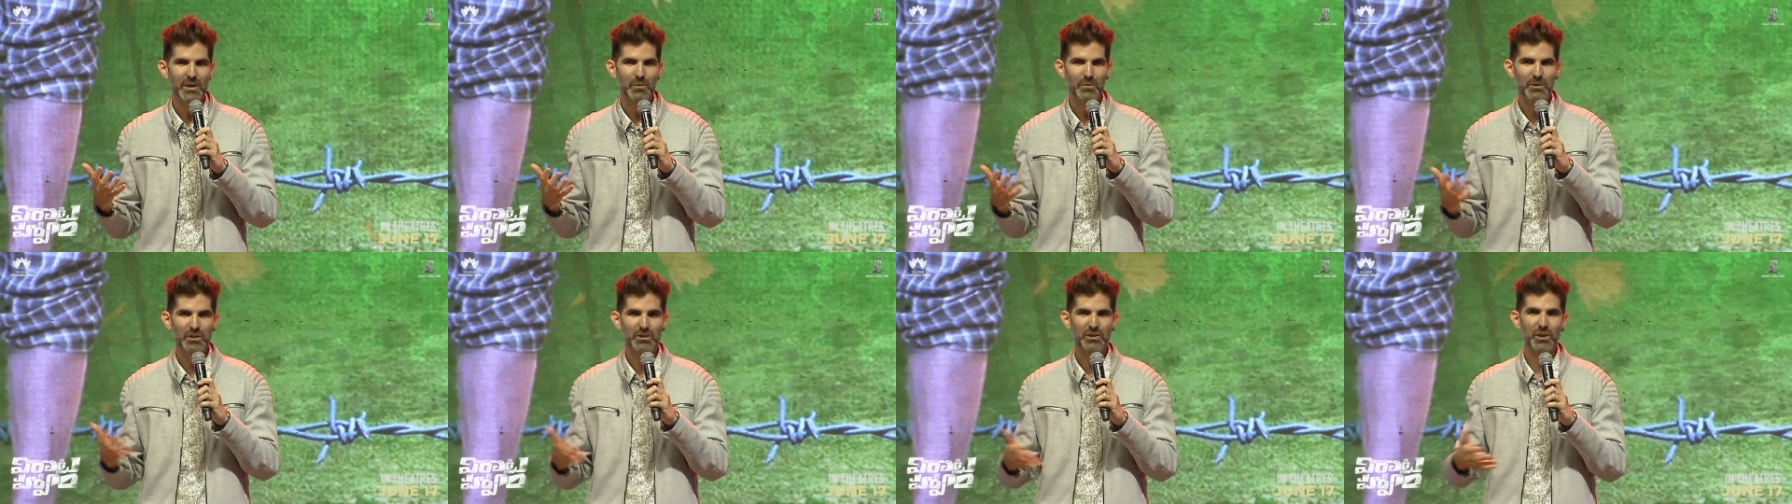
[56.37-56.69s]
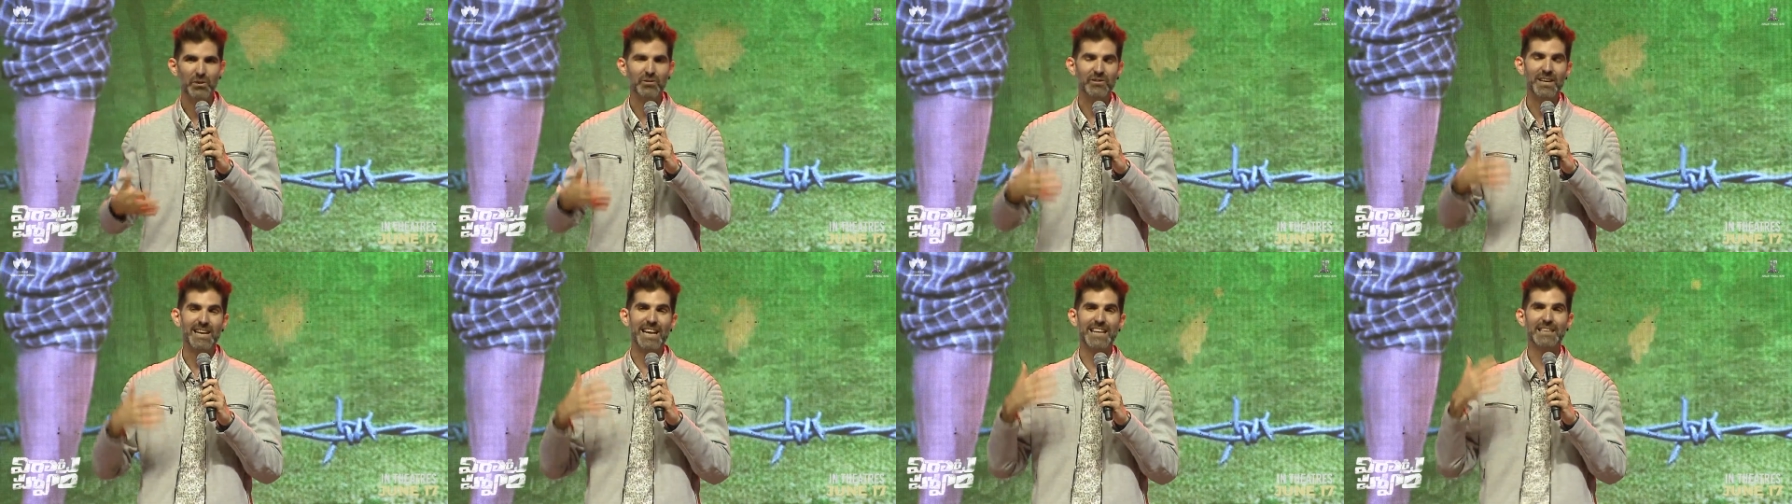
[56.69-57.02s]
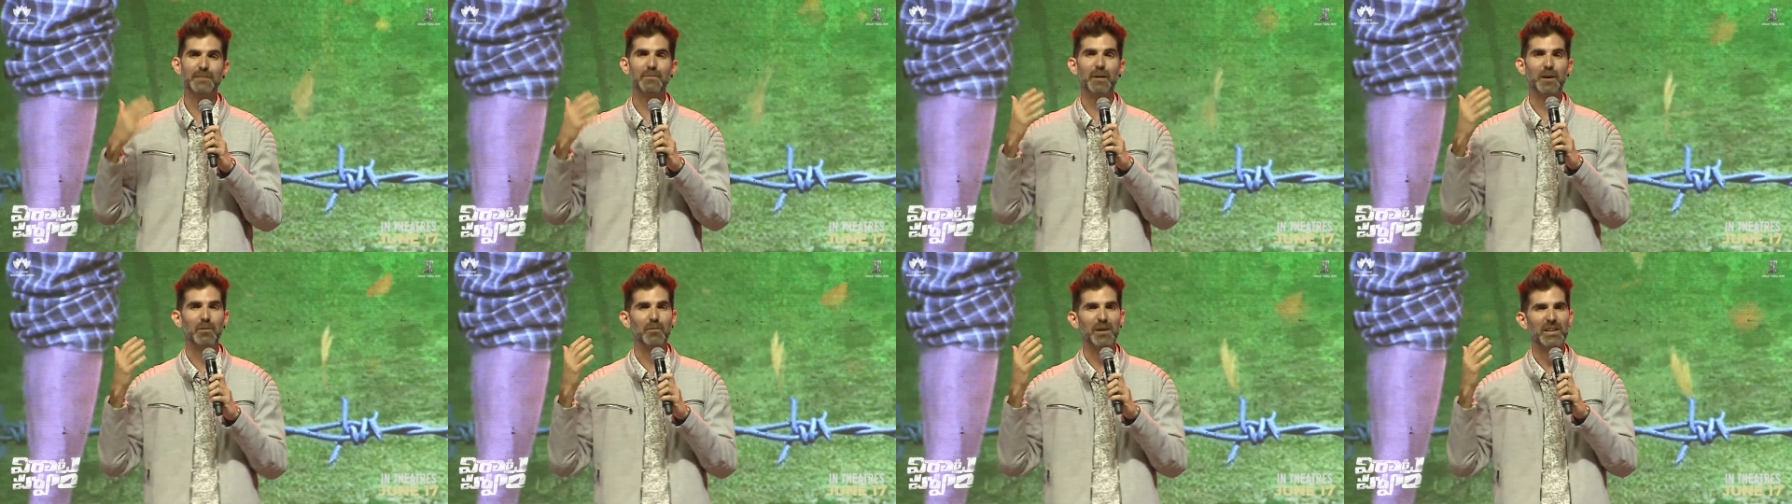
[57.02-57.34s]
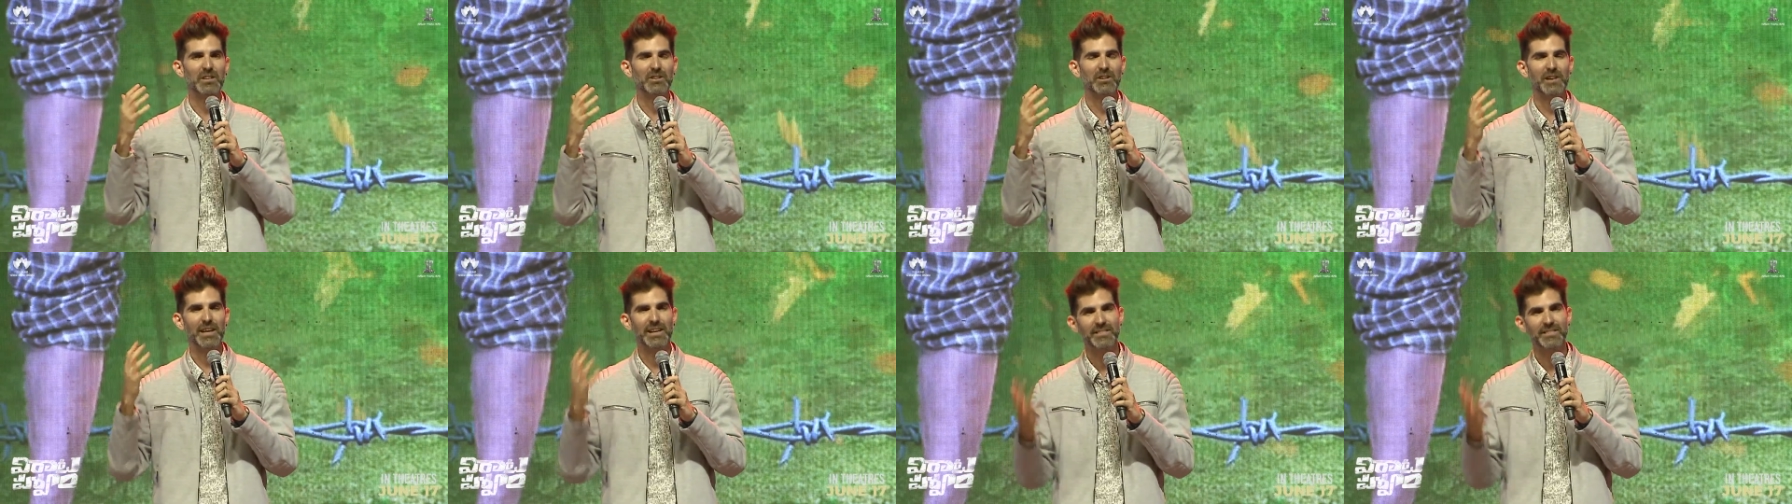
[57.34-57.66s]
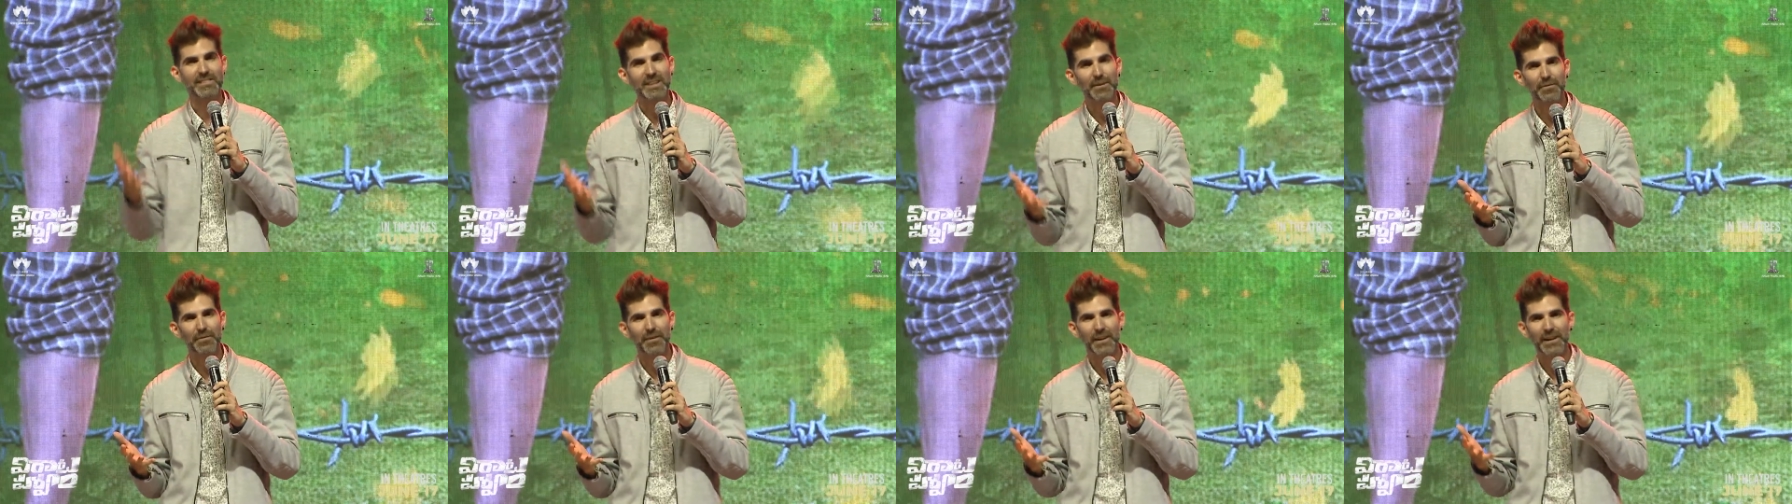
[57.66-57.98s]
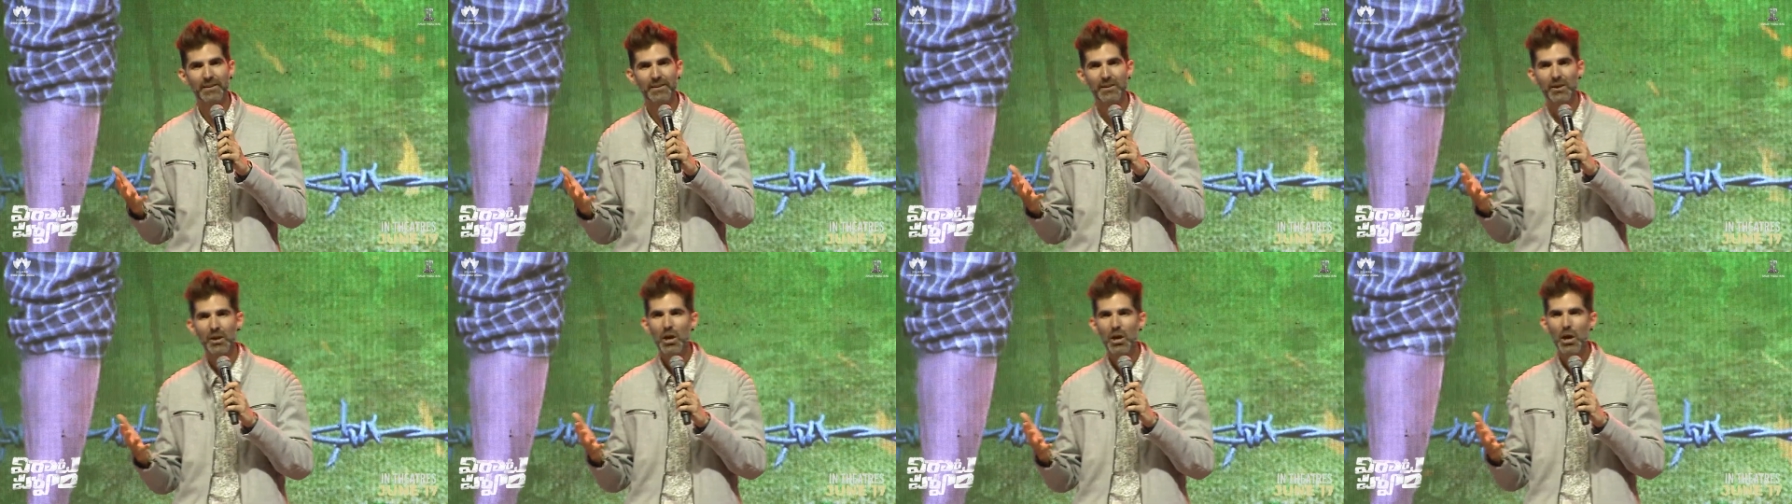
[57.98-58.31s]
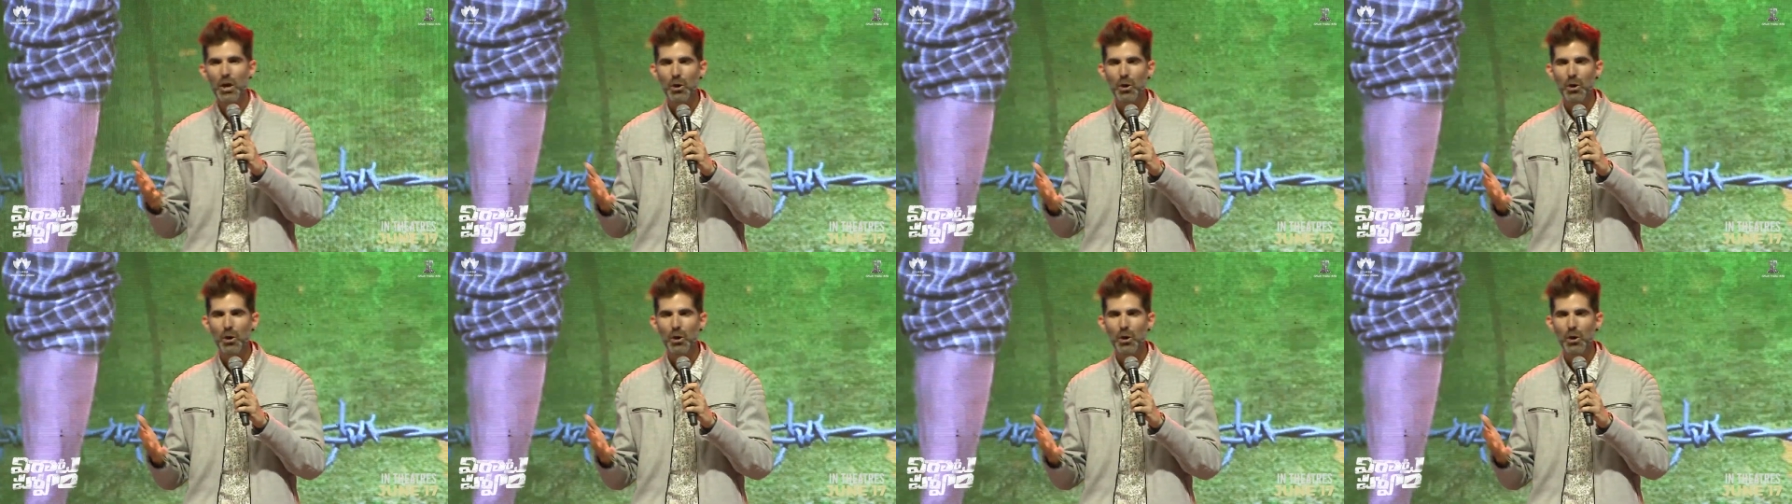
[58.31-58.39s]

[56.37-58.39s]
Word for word: We chose an aspect ratio that's different.